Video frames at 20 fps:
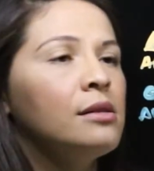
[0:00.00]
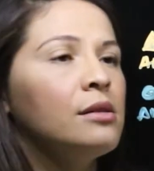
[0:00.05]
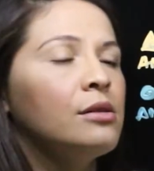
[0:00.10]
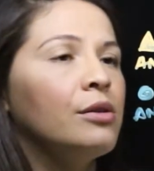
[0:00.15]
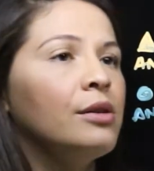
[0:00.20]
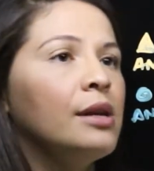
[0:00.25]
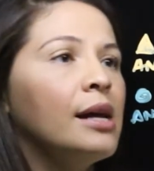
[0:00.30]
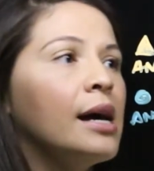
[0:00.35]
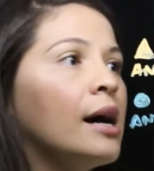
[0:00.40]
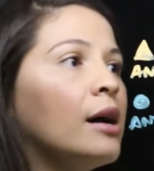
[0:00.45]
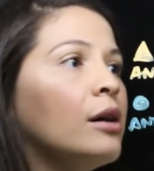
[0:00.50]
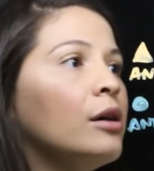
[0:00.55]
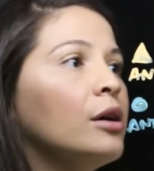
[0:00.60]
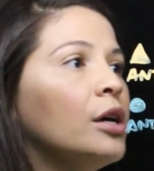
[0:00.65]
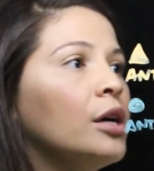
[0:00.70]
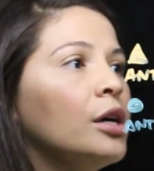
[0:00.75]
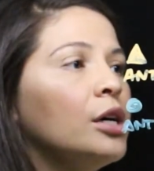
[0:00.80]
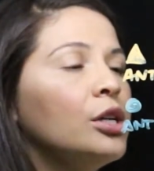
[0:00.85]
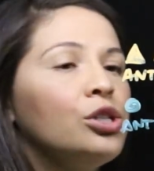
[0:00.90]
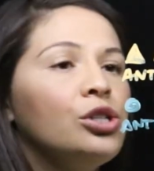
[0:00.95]
So now
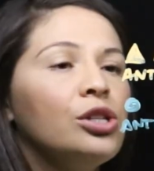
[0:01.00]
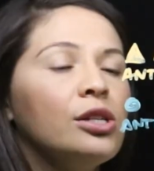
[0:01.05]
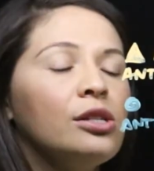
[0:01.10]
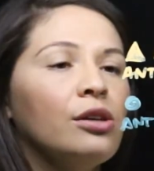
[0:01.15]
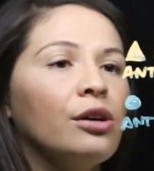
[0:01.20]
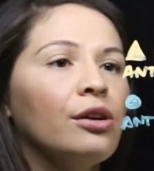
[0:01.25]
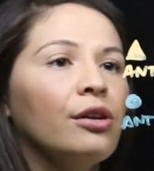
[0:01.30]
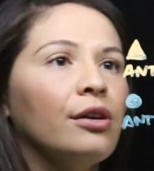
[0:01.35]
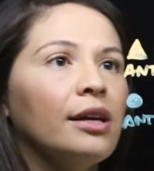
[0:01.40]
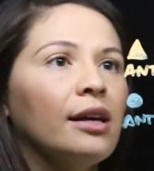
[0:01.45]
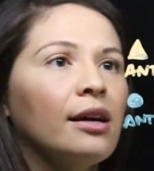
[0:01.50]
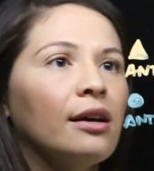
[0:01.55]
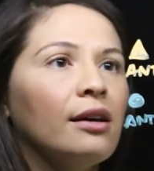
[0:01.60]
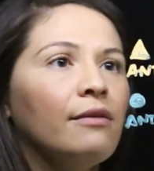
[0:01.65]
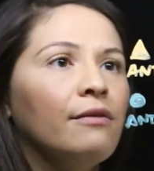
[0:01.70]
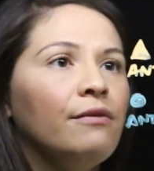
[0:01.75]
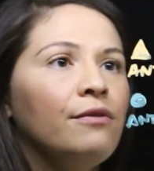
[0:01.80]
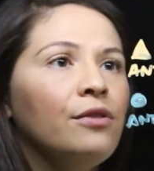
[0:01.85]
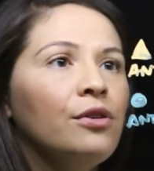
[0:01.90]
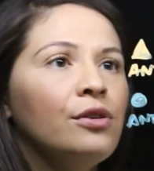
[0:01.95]
Just so you don't get
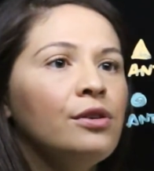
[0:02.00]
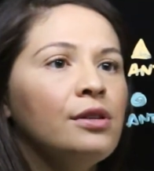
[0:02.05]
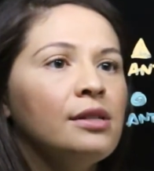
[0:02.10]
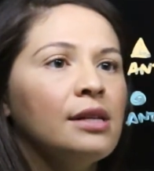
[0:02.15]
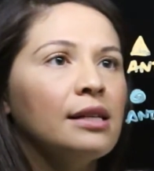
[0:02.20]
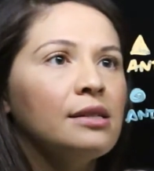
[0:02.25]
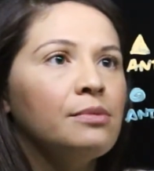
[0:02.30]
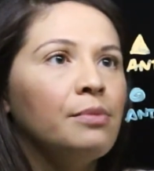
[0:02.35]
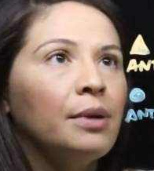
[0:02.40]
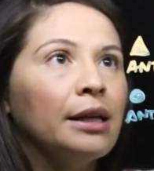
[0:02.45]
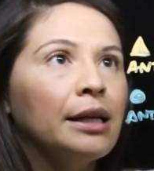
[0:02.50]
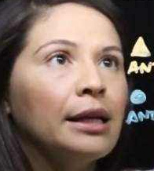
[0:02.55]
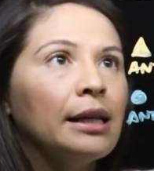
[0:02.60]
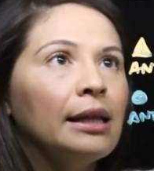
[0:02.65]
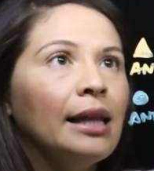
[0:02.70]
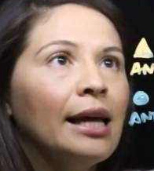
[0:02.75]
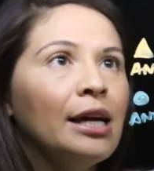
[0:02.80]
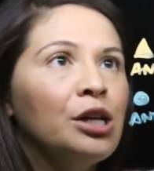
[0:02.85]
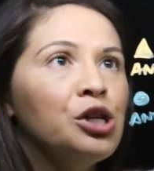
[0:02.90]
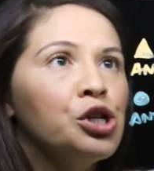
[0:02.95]
confused, that's my little
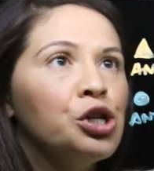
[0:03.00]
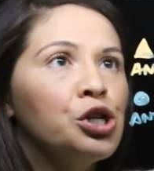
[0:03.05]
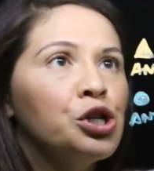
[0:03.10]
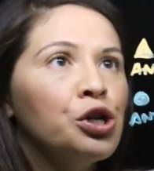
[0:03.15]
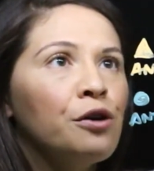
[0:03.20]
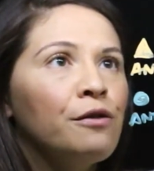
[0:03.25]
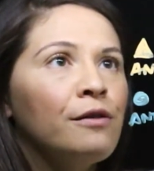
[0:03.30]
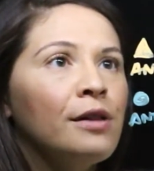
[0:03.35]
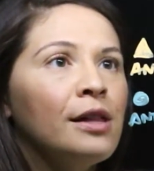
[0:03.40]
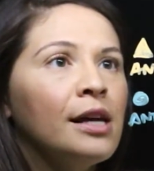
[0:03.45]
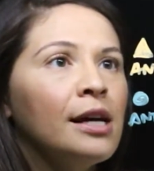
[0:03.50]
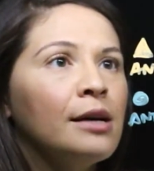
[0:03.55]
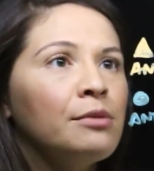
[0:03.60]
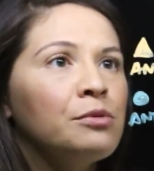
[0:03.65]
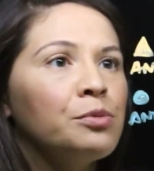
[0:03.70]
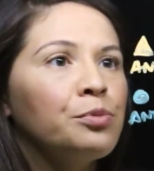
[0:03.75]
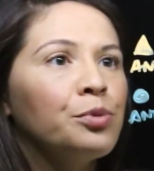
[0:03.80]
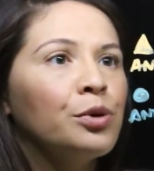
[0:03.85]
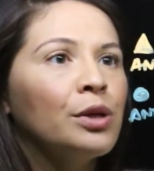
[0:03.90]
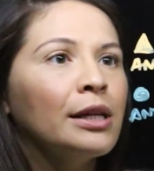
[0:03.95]
legend over there.
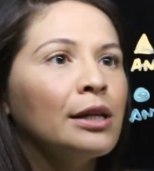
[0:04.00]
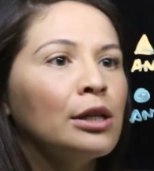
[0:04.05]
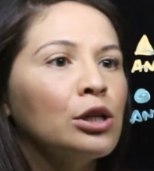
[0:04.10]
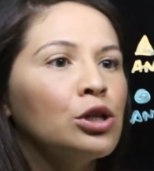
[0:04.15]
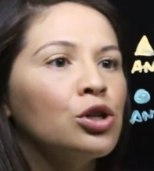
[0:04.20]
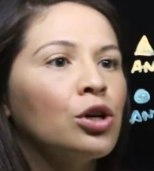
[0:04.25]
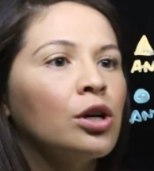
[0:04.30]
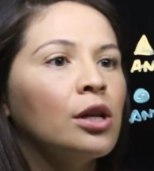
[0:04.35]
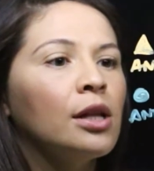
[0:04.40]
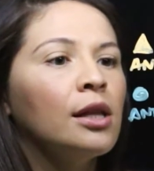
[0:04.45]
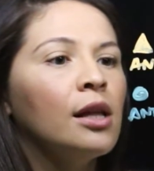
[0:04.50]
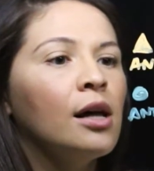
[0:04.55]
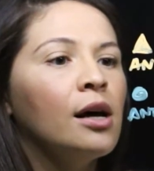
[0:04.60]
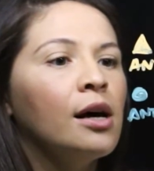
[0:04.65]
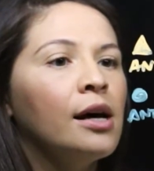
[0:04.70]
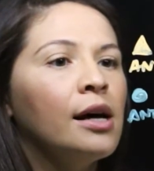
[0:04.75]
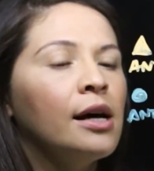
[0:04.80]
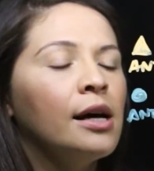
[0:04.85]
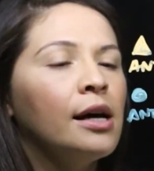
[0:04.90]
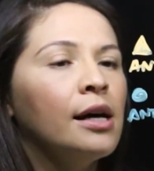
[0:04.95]
Just put a little dotted
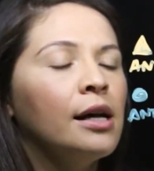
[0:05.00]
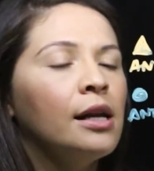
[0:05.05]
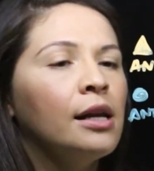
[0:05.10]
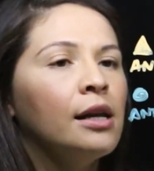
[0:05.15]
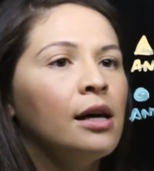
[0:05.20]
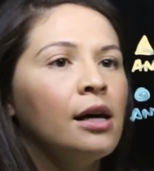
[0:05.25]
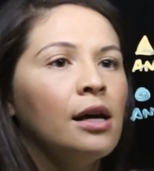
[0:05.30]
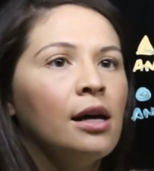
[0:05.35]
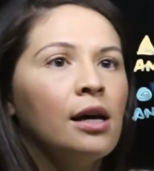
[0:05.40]
line.